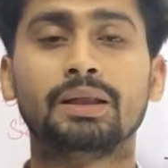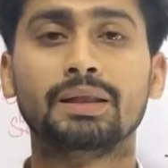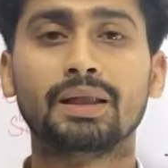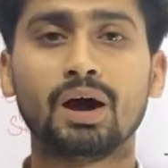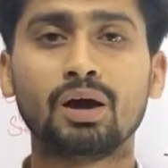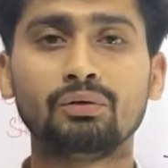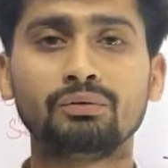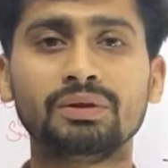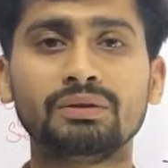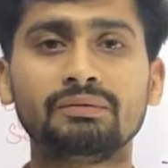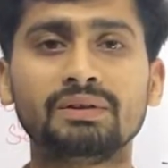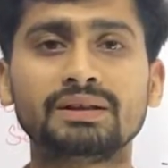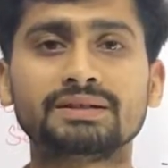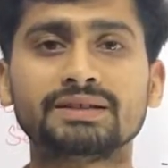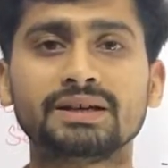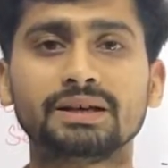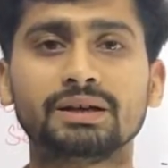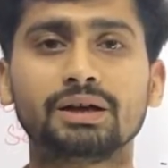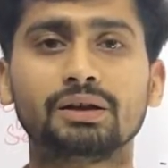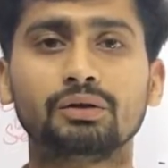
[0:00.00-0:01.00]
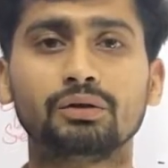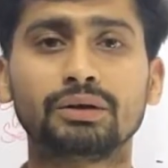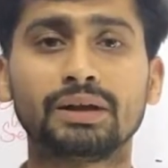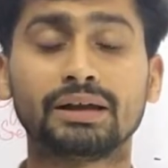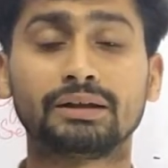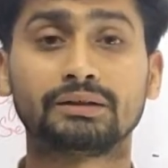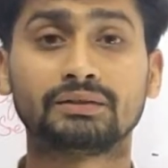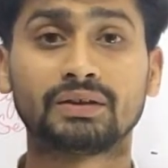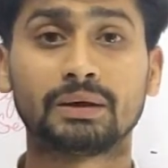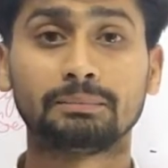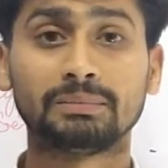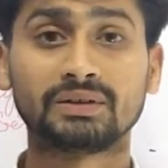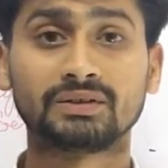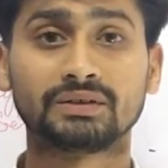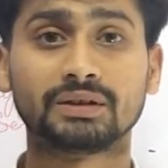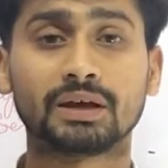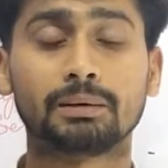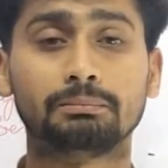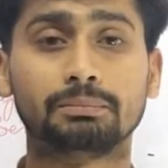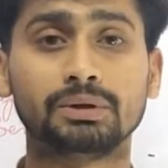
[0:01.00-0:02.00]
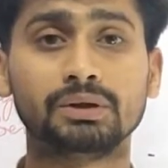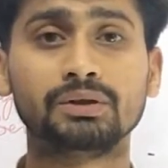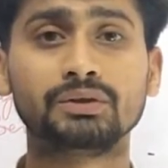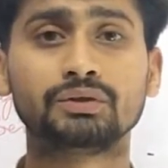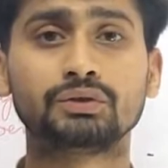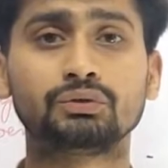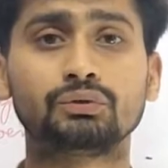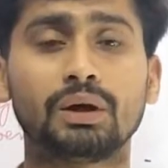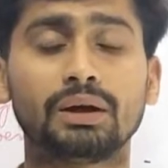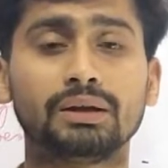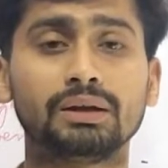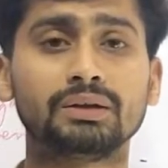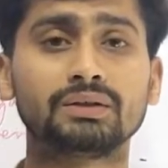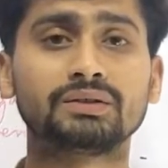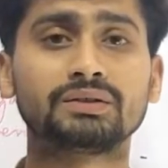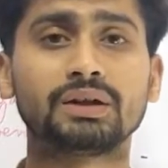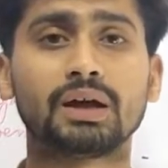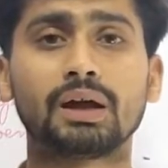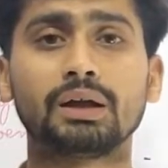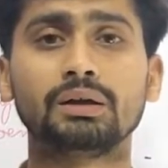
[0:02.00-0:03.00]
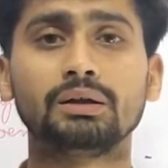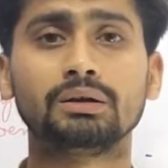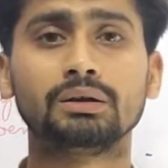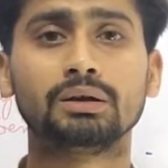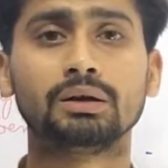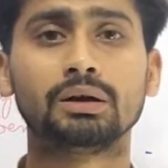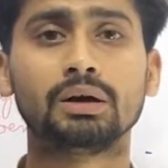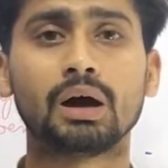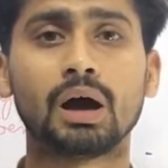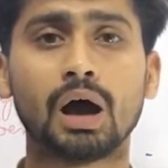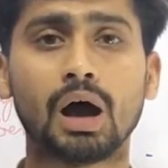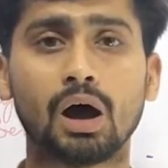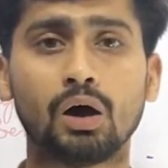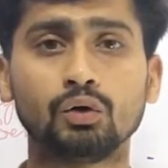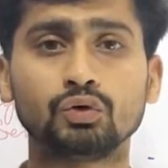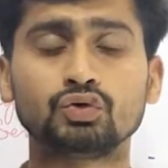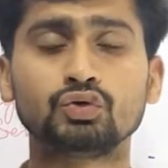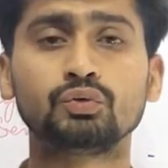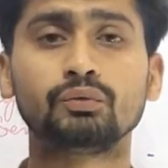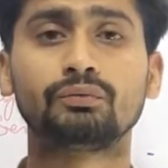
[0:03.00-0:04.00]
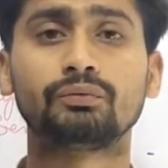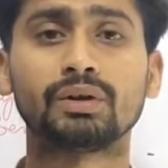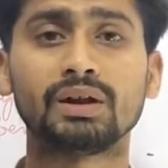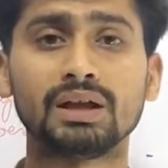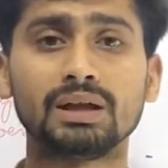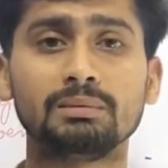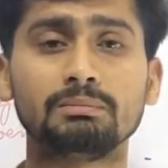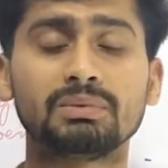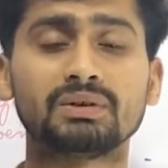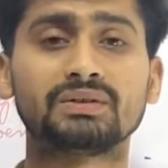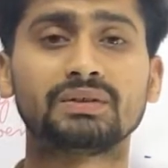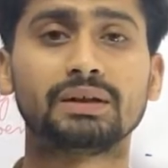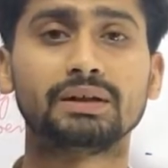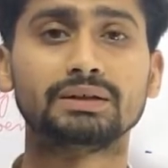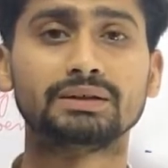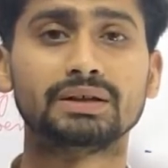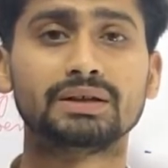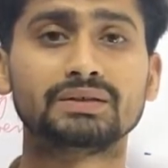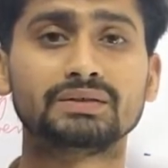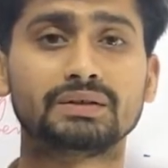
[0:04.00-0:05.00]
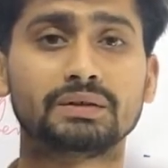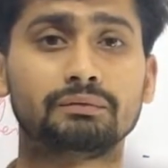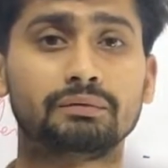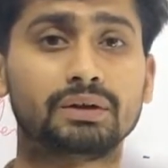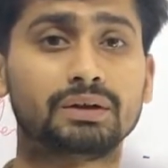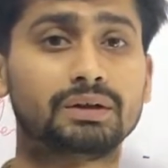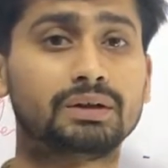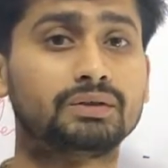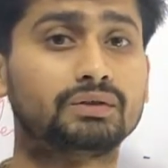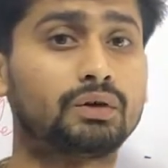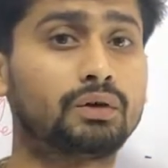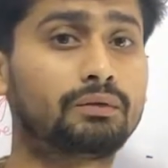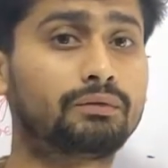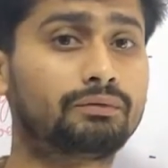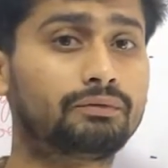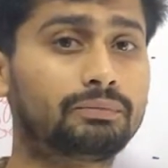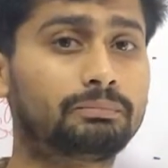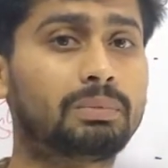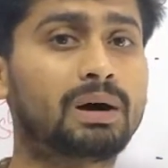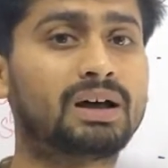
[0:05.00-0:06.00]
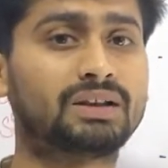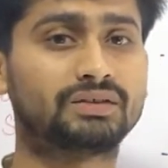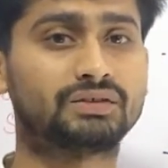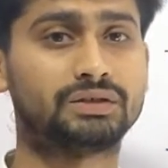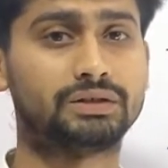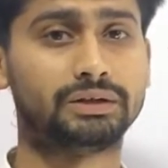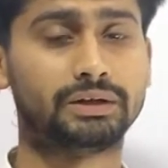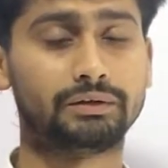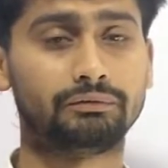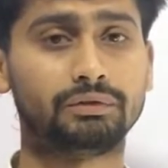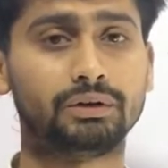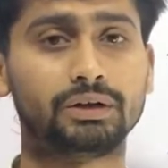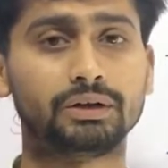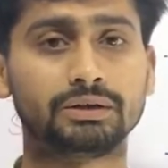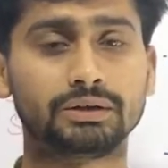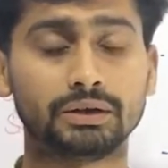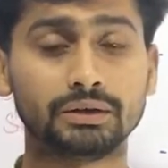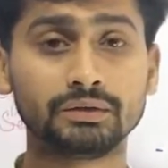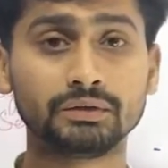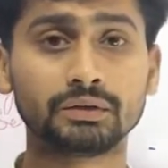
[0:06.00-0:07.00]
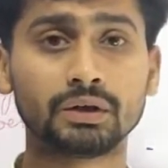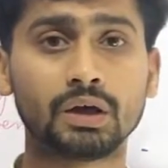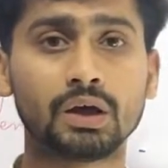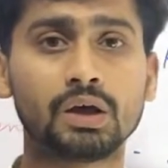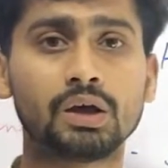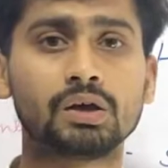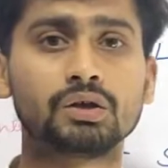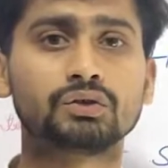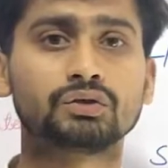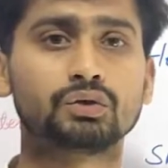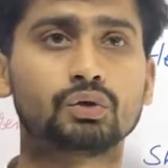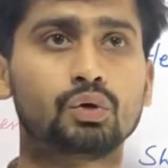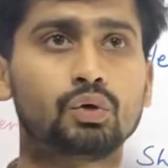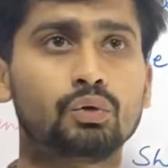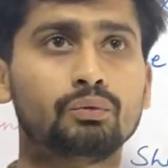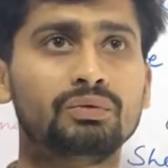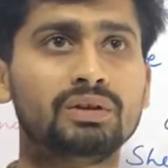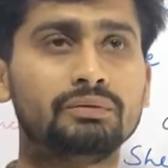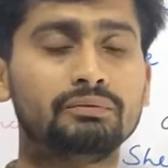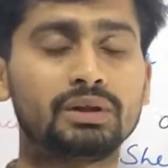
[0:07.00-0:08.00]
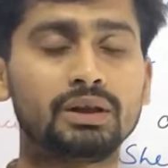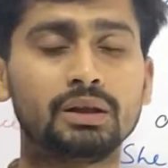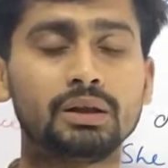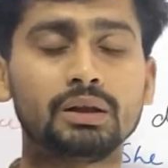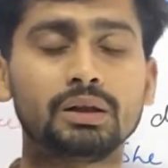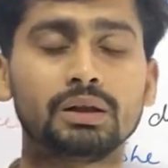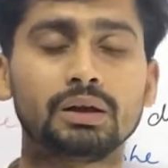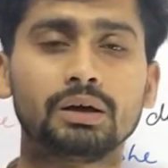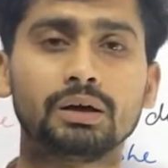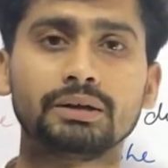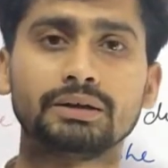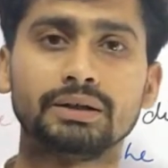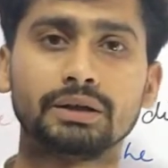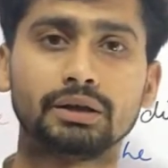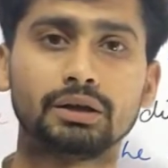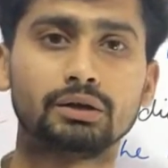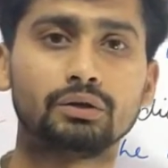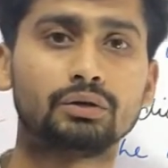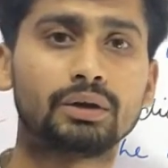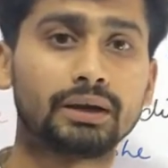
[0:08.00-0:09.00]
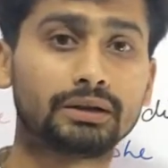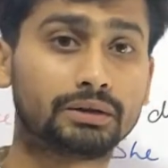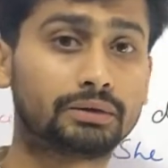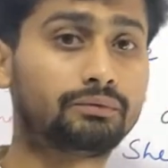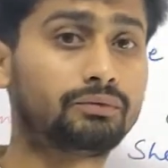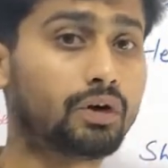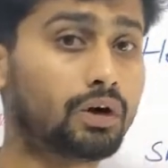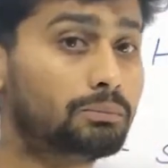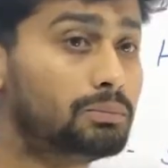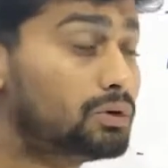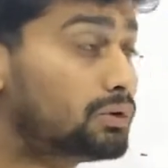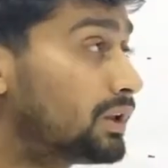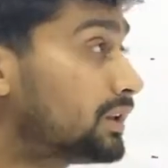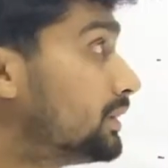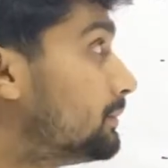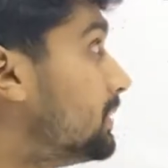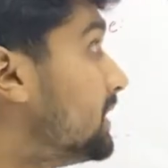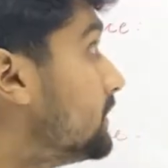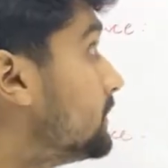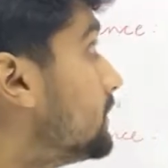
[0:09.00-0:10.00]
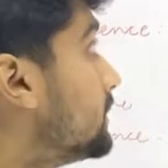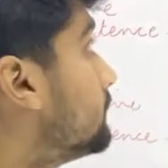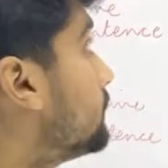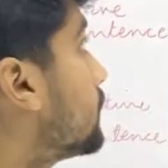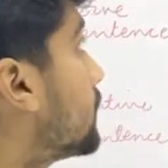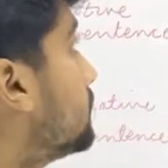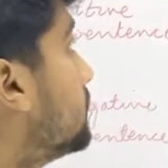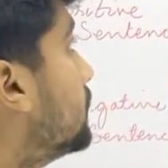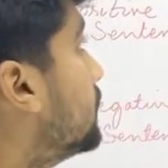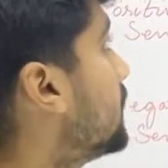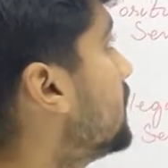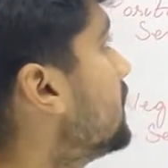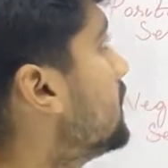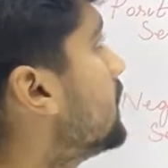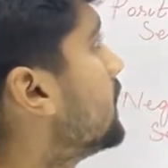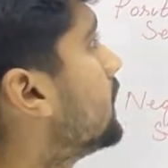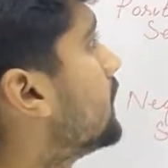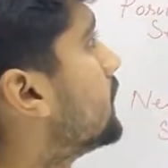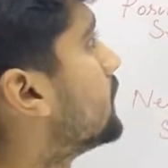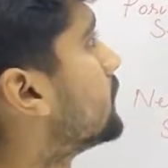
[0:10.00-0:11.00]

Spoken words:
Now we will take a look at some examples to understand how to frame a sentence if it is of past indefinite tense. So we will take a look at the formula, the basic formula.